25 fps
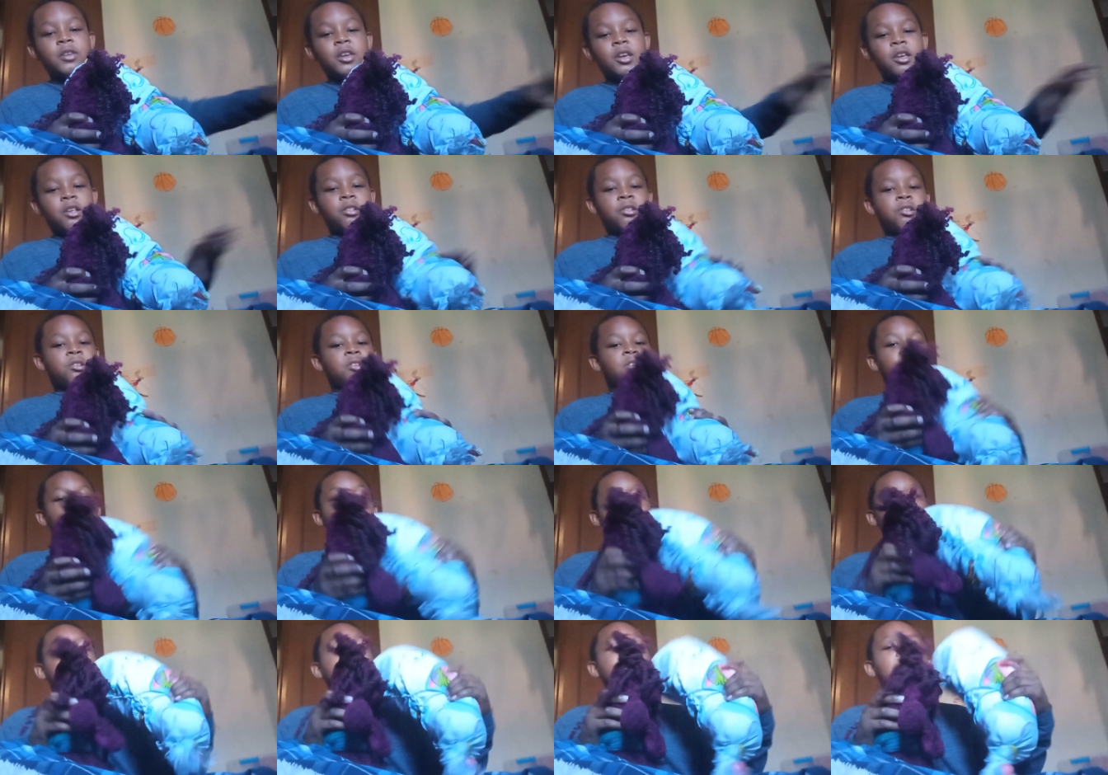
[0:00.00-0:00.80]

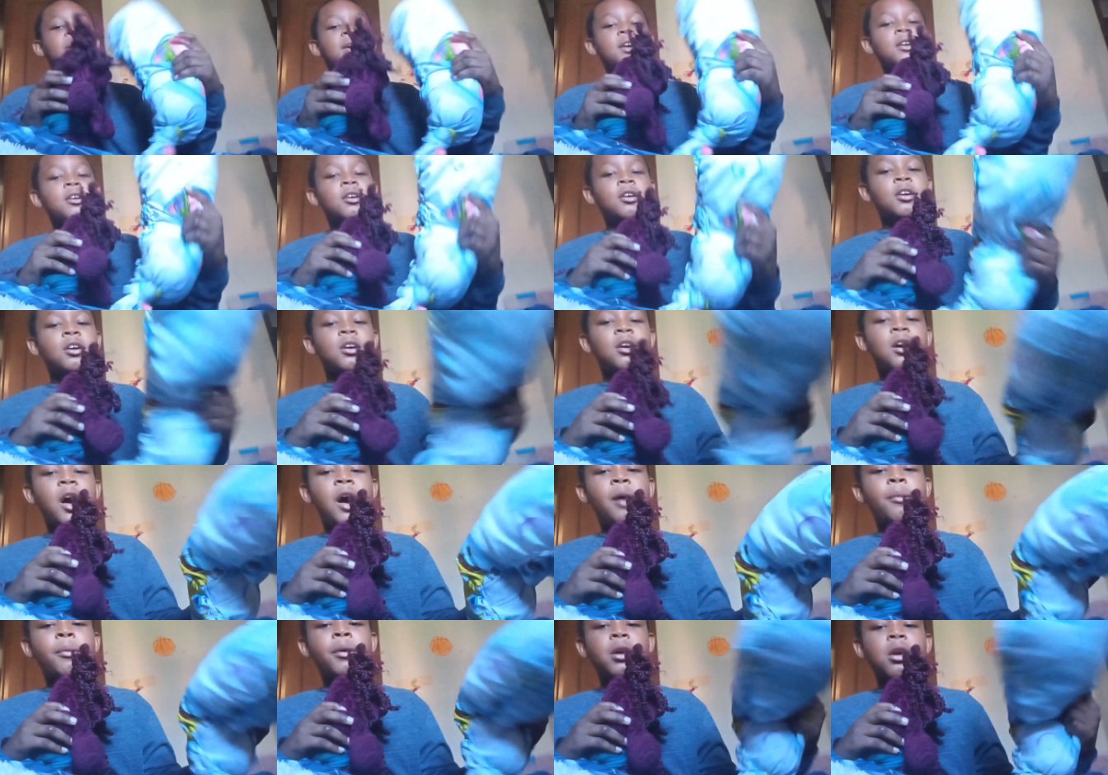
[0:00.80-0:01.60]
Excuse me,
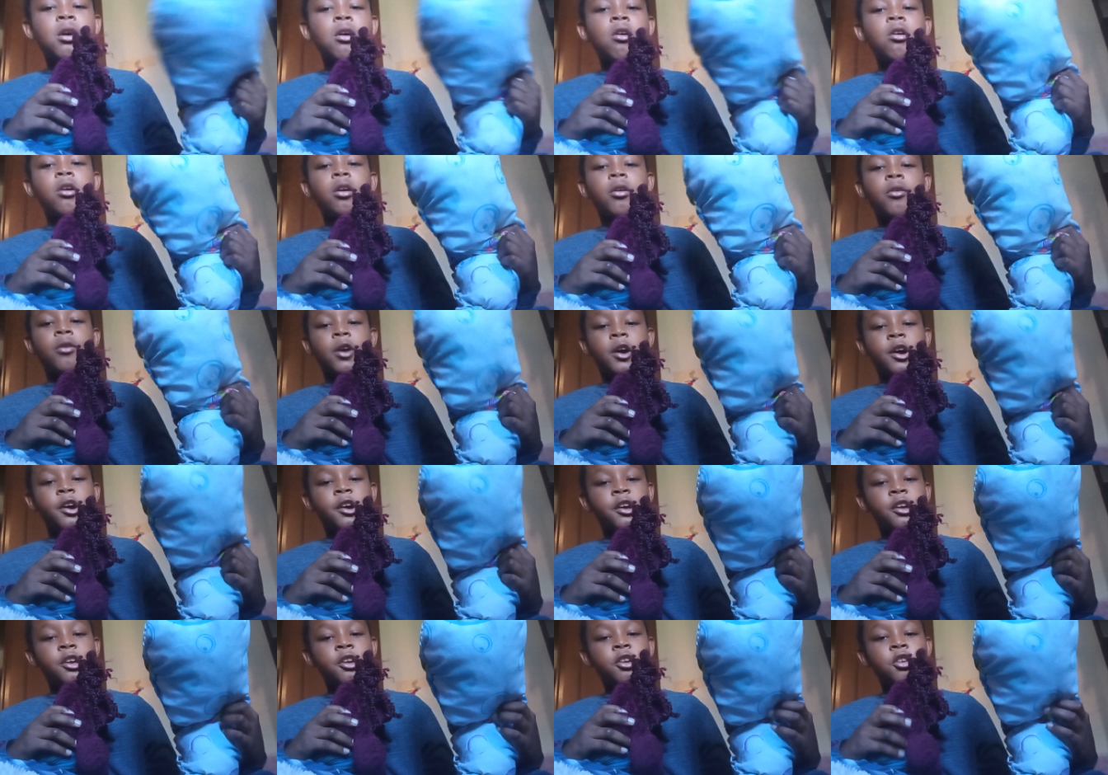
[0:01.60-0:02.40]
I'm a Orcra.
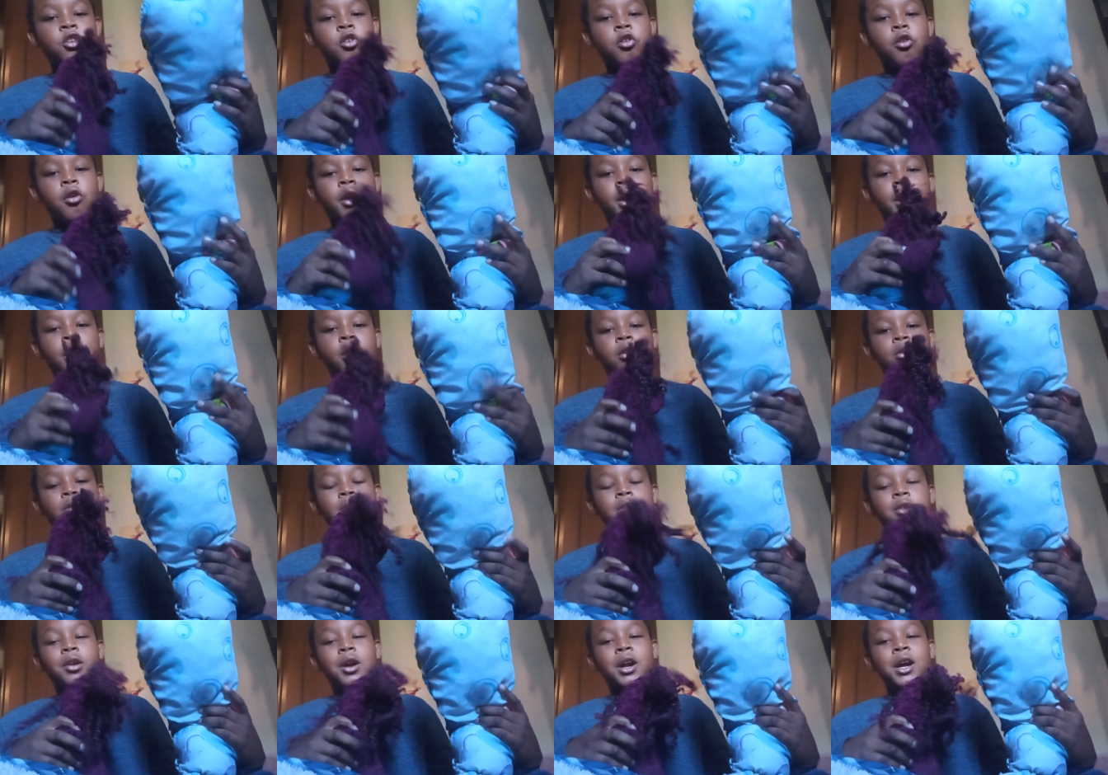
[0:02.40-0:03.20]
You're an
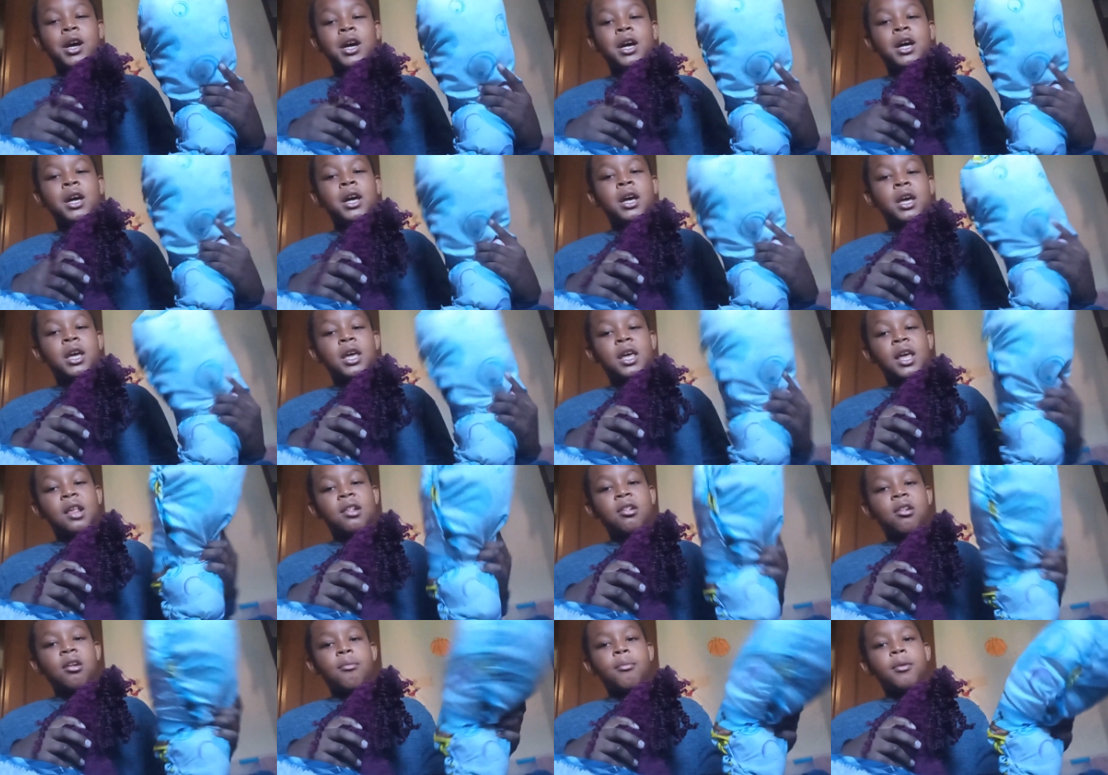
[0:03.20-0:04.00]
Orcra.
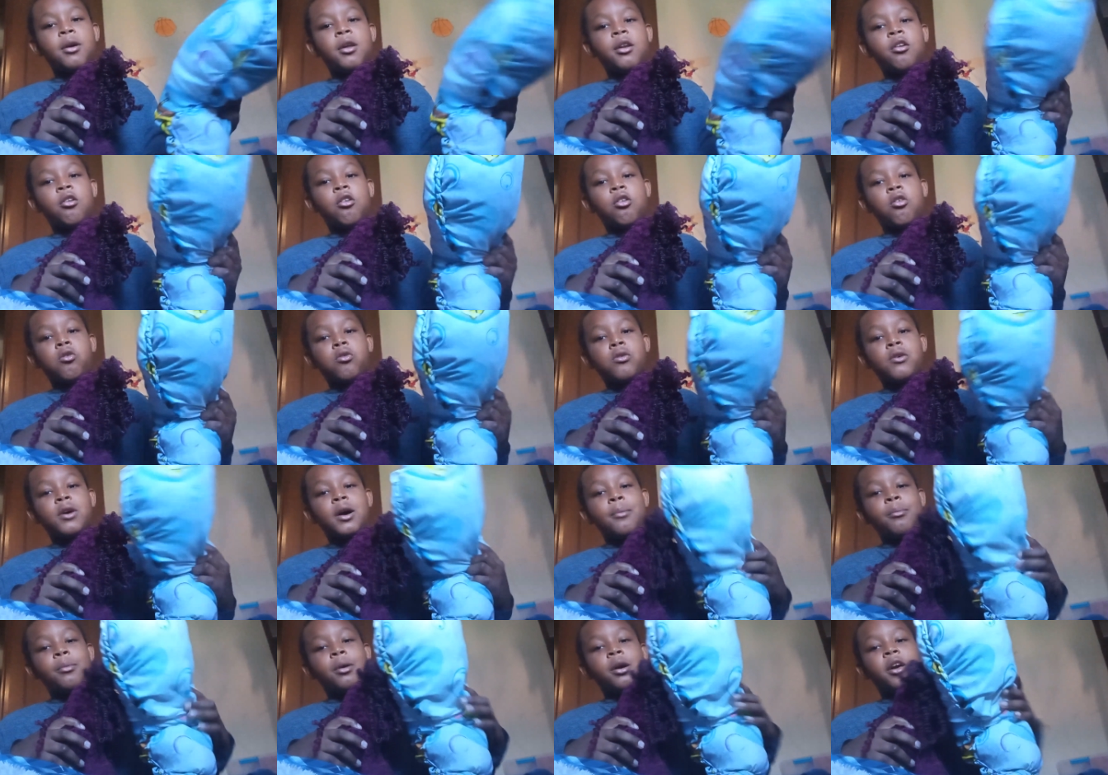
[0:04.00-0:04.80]
Yes, I'm an Orcra.
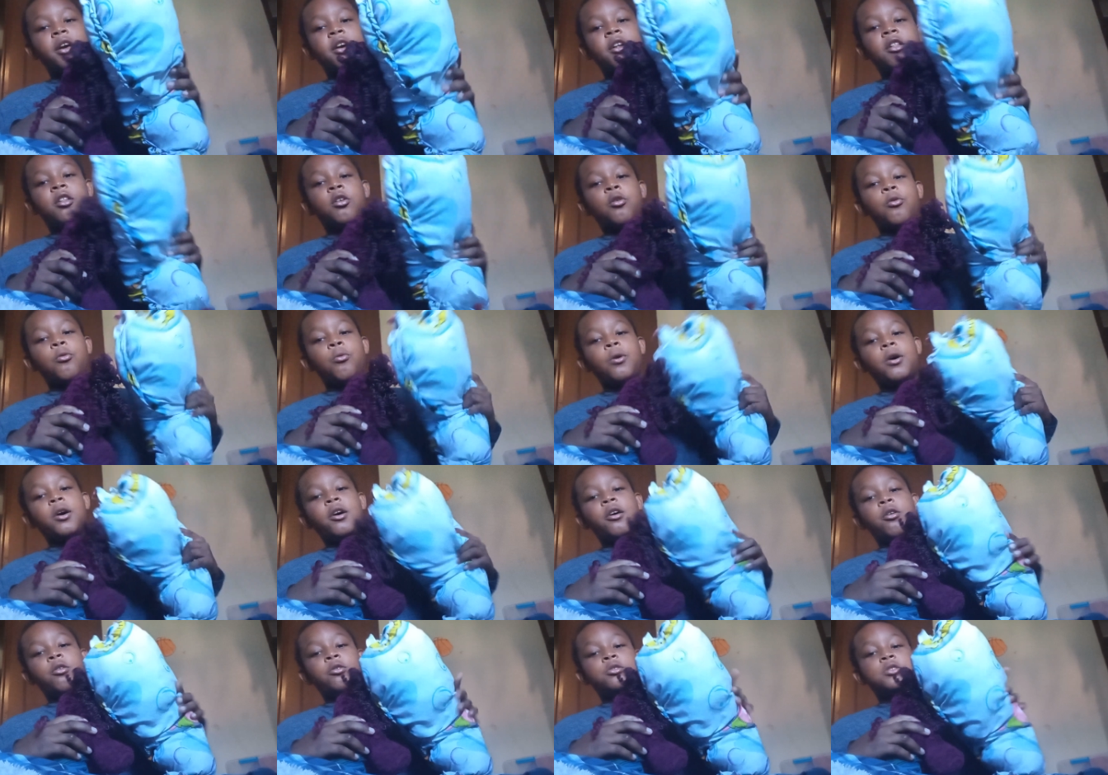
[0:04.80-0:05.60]
I'm a killer
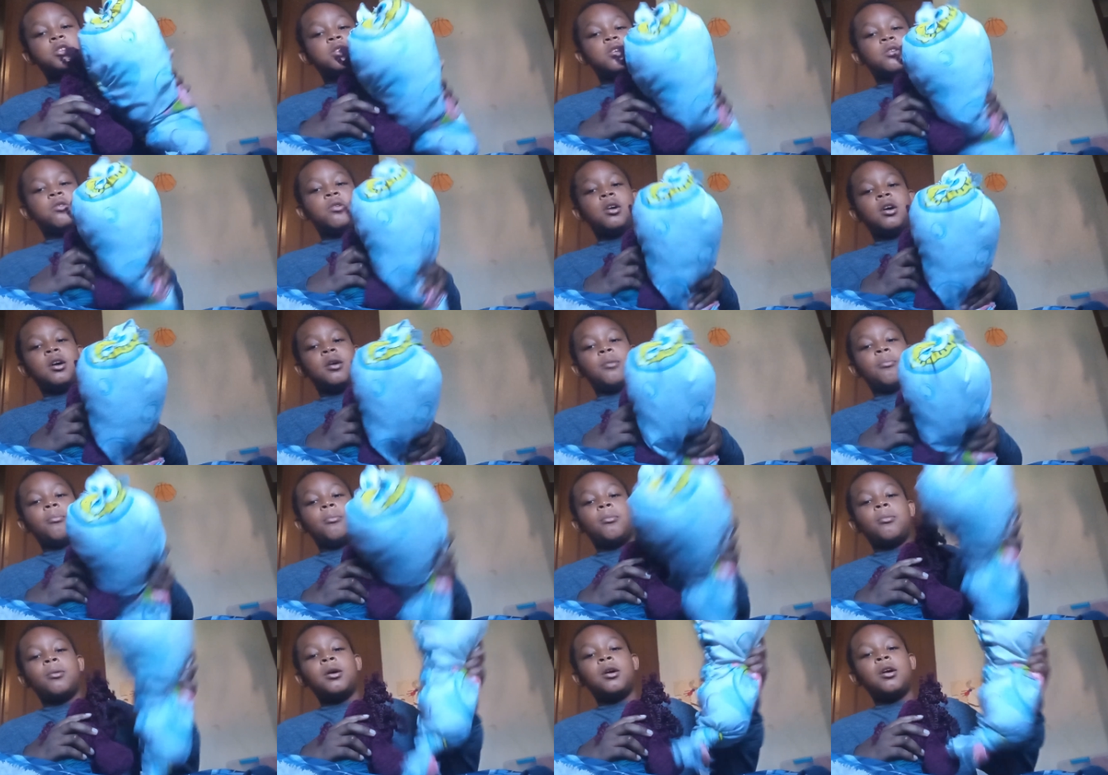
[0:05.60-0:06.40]
whale. So um,
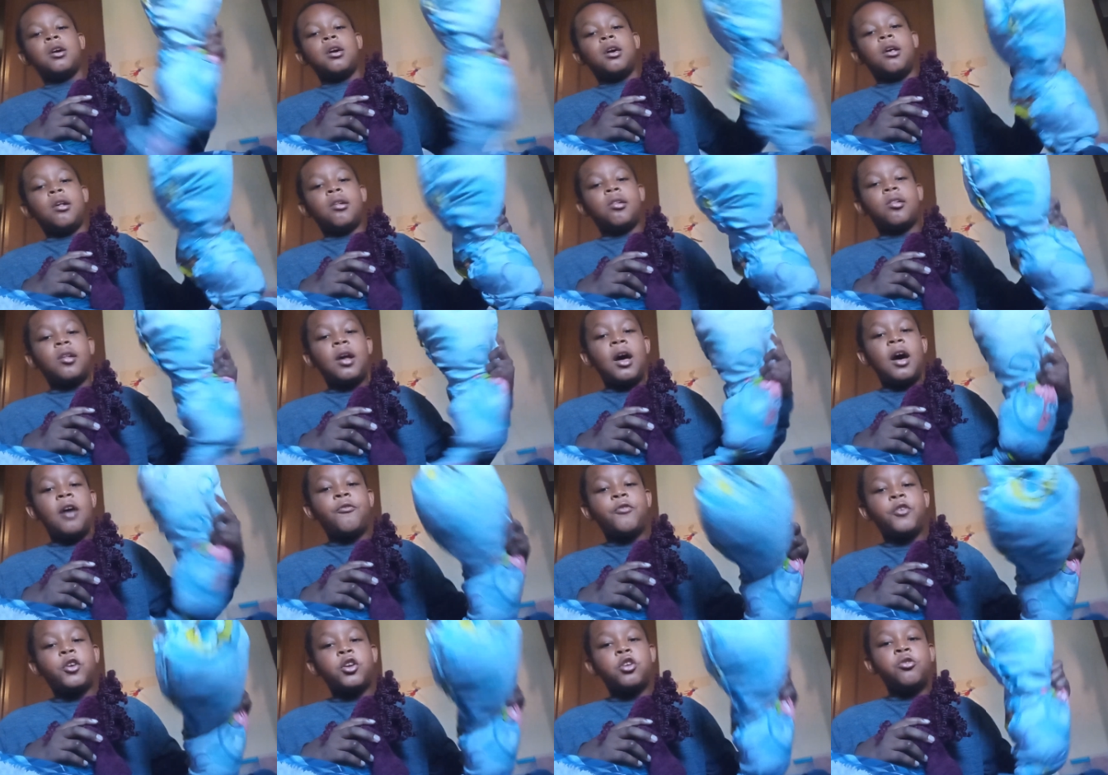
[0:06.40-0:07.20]
it's
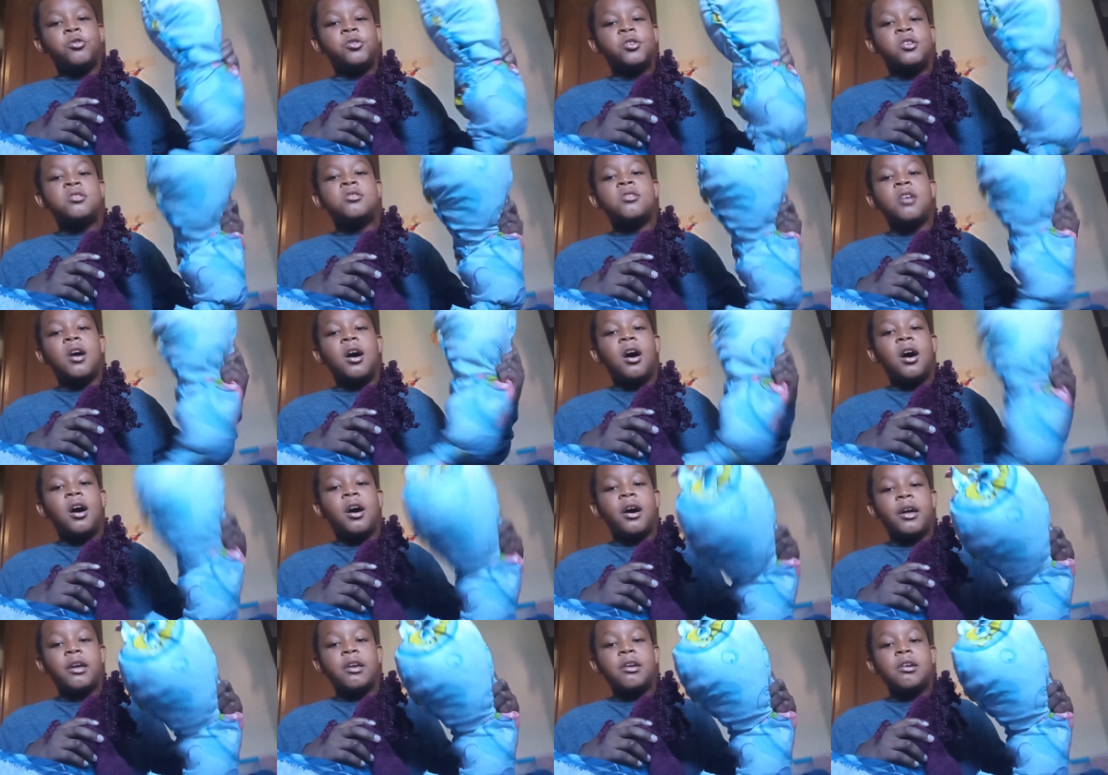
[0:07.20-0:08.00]
time for you to
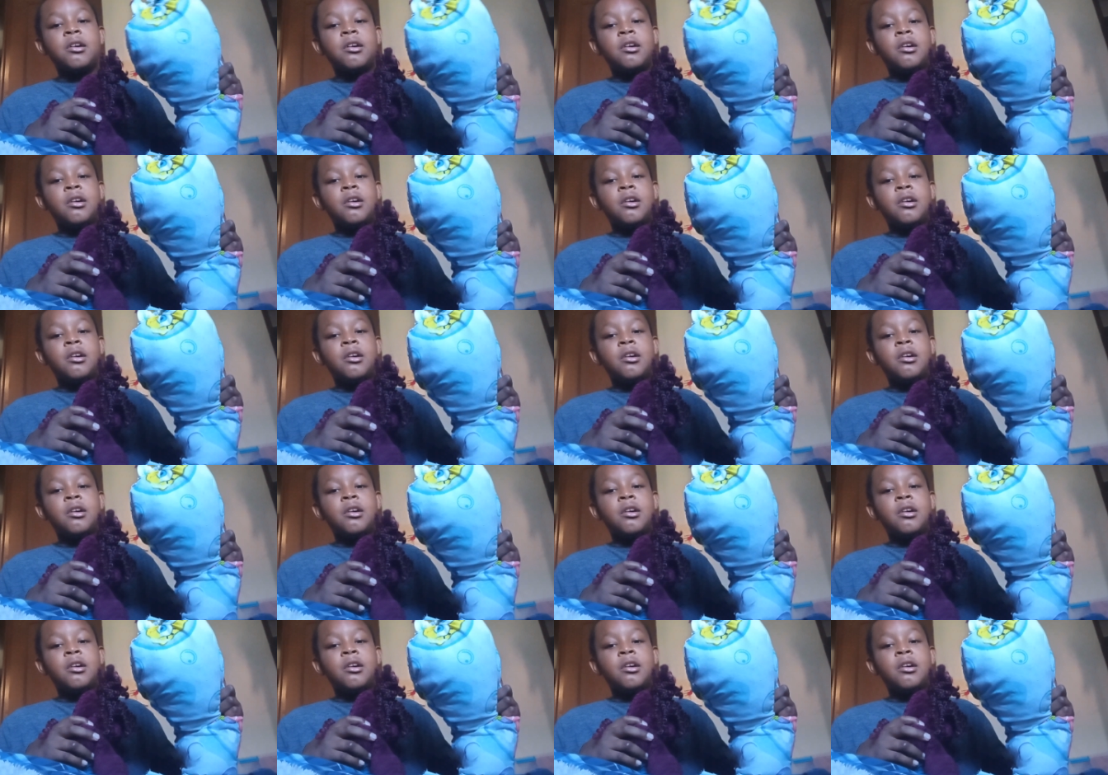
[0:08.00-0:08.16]
die.